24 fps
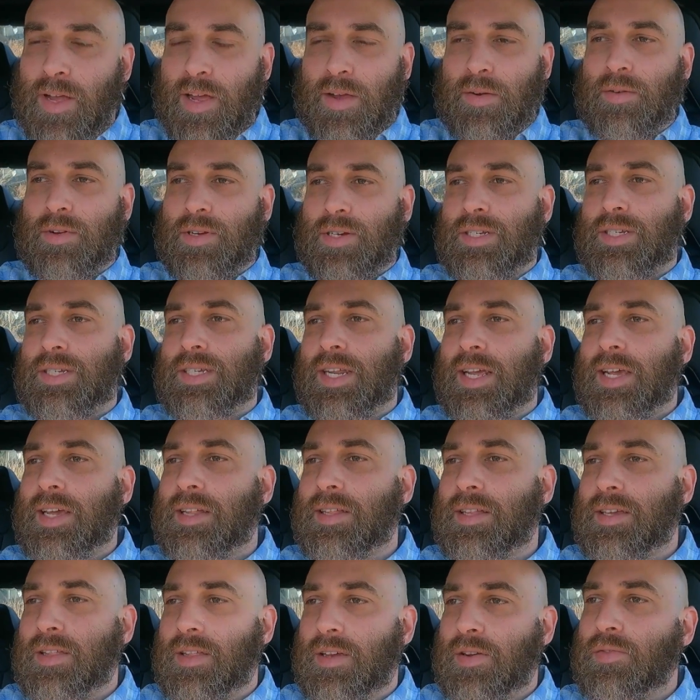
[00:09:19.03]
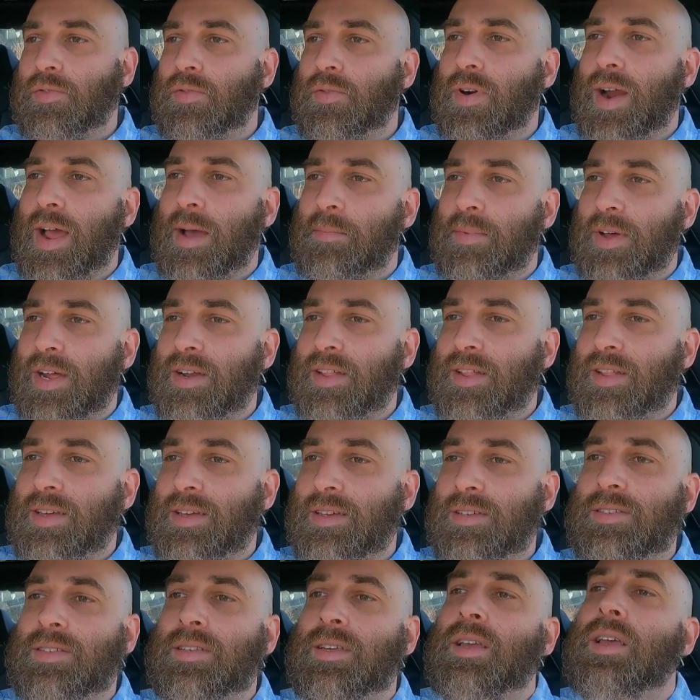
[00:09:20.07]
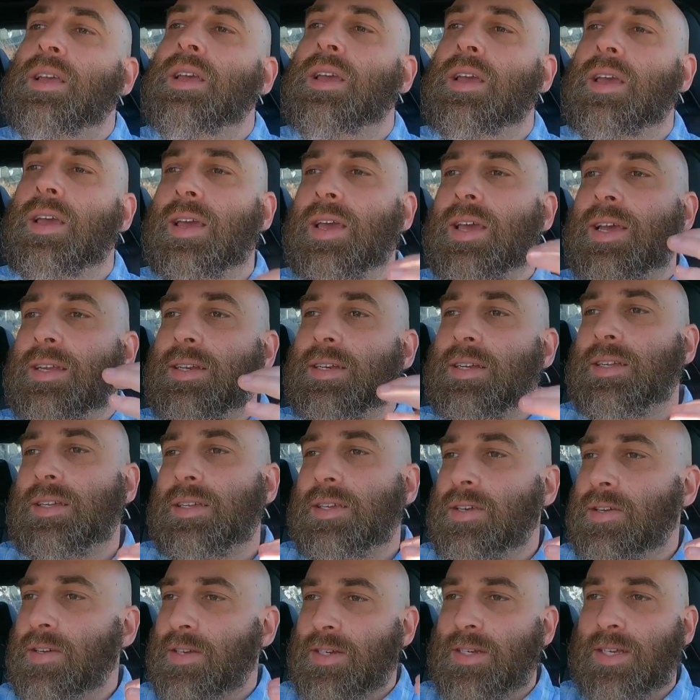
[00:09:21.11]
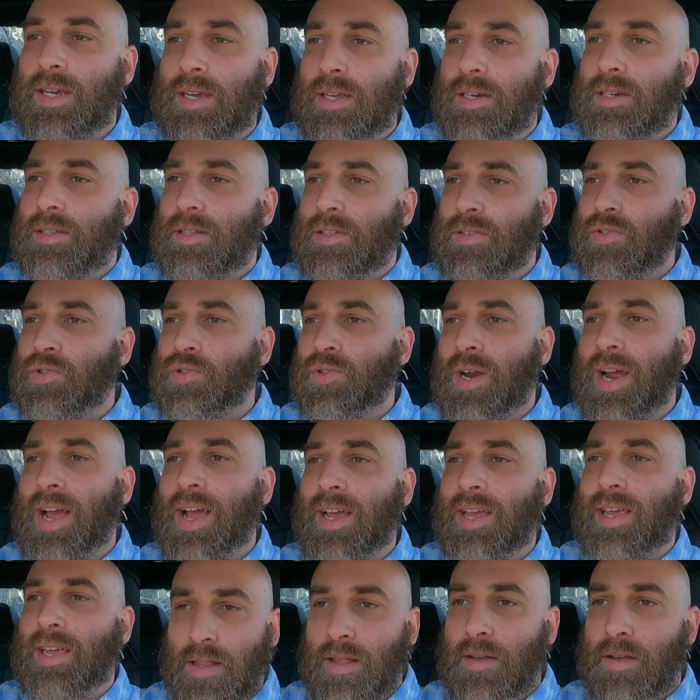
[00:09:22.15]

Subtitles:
I would daily the crap out of this, and you could take it to the track.